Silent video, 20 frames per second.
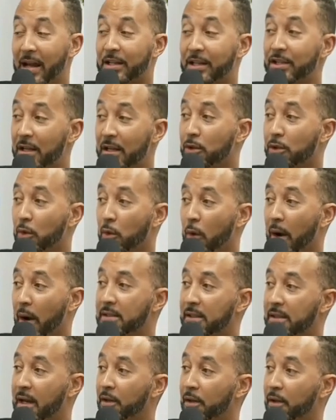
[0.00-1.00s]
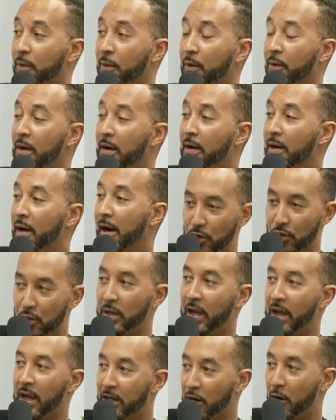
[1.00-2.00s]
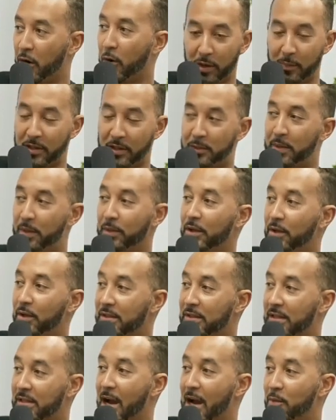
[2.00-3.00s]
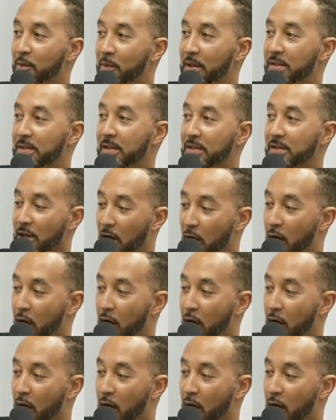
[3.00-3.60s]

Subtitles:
It actually is quite scalable. You can pretty much build your entire business